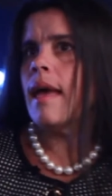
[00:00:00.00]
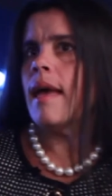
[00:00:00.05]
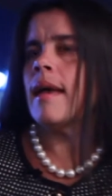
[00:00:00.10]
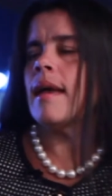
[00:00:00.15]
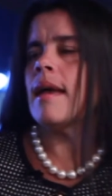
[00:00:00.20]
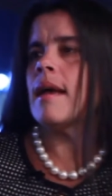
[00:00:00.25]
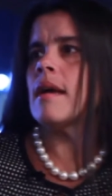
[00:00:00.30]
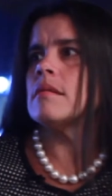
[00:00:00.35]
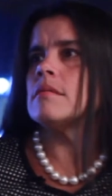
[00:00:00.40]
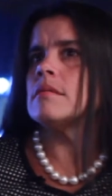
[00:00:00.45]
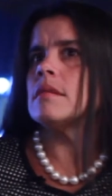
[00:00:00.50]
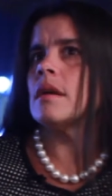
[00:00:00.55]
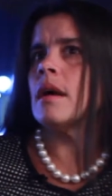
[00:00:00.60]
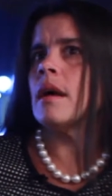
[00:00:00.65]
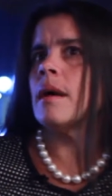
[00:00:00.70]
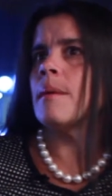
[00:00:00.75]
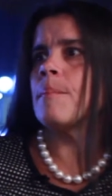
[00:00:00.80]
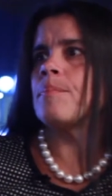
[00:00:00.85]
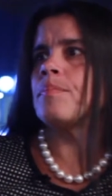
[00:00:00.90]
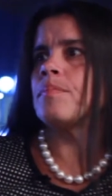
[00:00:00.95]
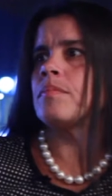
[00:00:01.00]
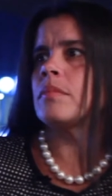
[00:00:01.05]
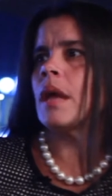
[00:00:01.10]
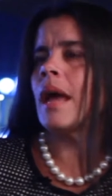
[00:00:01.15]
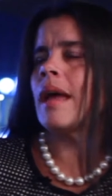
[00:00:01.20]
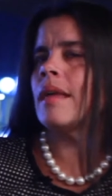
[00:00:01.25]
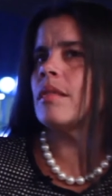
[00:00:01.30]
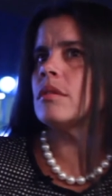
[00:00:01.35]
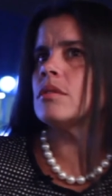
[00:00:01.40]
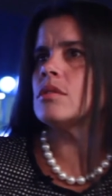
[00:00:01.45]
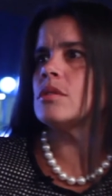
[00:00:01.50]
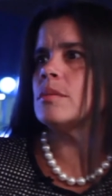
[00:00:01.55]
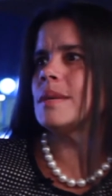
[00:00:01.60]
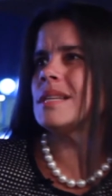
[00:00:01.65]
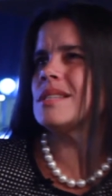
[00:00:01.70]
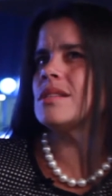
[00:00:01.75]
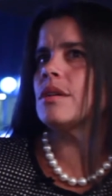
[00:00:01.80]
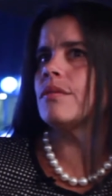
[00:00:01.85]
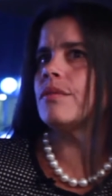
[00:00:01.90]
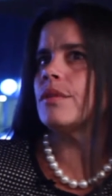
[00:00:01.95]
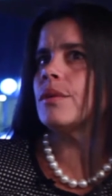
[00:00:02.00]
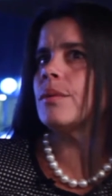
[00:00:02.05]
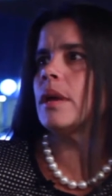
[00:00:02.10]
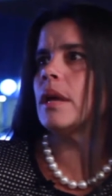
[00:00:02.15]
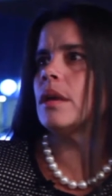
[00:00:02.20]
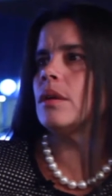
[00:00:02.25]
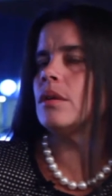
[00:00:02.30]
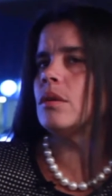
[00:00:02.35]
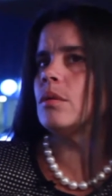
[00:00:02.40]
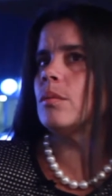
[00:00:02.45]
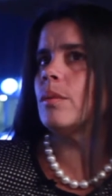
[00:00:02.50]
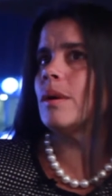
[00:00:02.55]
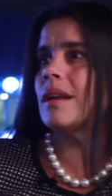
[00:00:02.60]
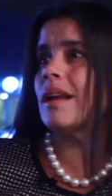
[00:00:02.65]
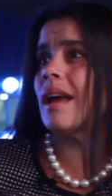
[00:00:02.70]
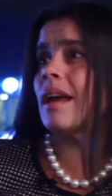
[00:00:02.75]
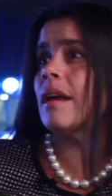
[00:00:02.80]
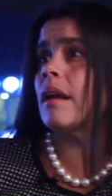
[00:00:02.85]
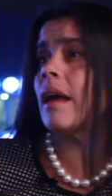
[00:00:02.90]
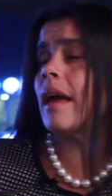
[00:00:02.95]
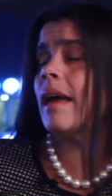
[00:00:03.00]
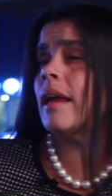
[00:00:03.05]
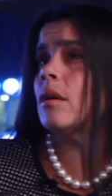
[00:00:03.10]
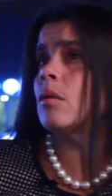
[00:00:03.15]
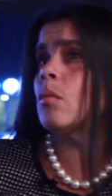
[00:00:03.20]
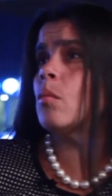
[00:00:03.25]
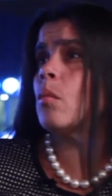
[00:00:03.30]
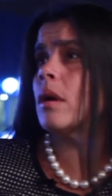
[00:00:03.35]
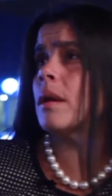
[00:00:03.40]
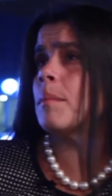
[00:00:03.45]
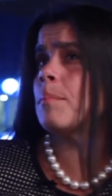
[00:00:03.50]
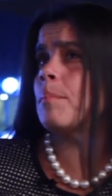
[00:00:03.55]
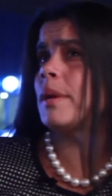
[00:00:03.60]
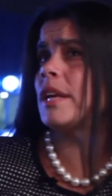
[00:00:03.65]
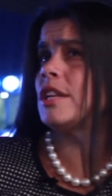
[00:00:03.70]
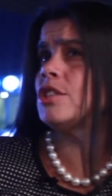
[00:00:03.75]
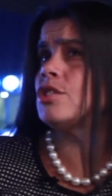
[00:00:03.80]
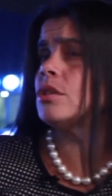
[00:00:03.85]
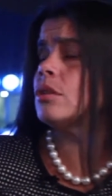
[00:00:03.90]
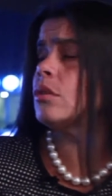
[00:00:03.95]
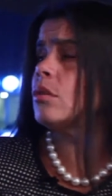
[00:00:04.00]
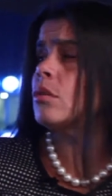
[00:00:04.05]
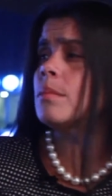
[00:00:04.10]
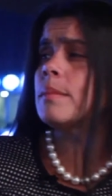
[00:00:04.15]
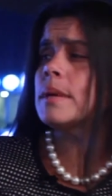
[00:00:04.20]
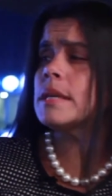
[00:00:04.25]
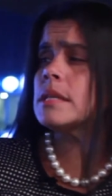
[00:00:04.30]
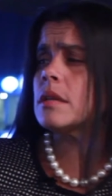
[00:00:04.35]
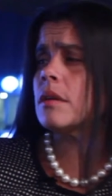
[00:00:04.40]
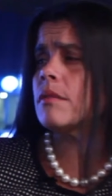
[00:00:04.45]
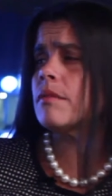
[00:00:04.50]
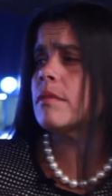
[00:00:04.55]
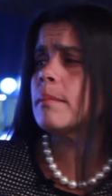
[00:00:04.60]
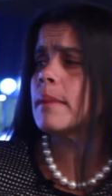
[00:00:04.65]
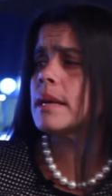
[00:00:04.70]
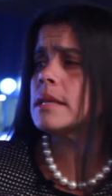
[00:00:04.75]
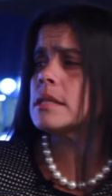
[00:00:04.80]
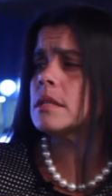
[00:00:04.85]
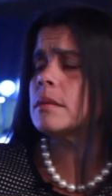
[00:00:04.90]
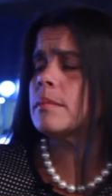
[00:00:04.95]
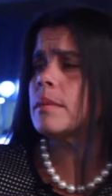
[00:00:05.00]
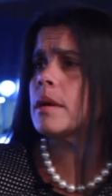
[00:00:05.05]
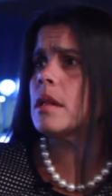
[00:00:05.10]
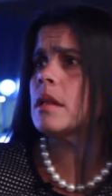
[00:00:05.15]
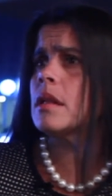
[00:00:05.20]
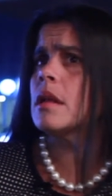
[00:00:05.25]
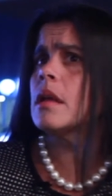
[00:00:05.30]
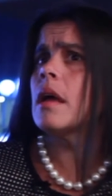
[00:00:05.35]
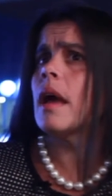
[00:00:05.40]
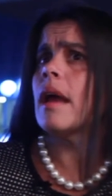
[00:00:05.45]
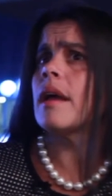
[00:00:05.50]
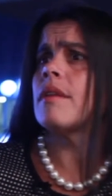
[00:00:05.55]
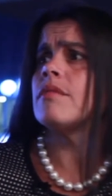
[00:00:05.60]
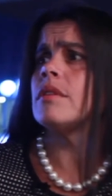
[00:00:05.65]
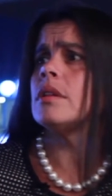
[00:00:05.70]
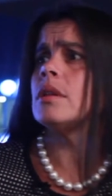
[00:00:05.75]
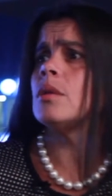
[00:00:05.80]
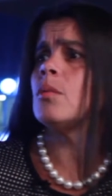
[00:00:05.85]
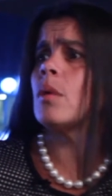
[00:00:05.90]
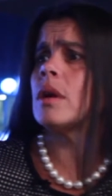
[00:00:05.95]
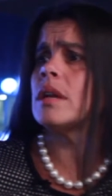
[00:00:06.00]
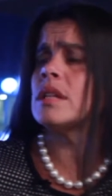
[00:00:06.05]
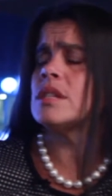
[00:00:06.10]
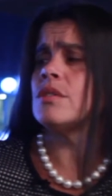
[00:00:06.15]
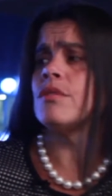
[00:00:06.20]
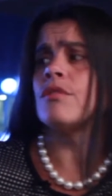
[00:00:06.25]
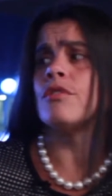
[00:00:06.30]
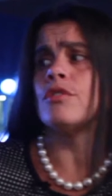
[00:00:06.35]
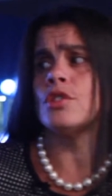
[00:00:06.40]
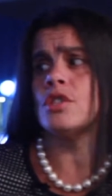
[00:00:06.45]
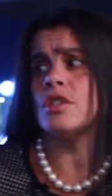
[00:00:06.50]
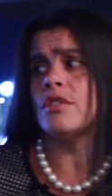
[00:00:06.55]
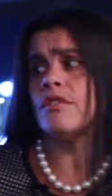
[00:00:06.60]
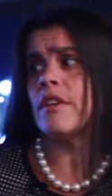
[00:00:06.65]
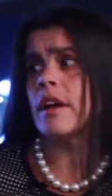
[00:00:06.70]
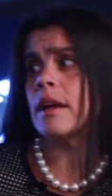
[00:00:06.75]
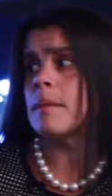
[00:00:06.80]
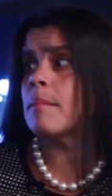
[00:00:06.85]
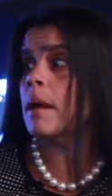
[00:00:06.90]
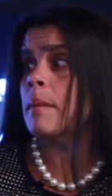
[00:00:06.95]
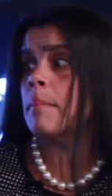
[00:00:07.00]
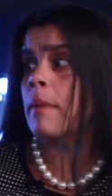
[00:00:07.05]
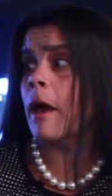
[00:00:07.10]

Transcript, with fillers: and um, I thought to myself, okay, you know what? I, I don't want to pigeonhole myself in basketball. I really want to diversify my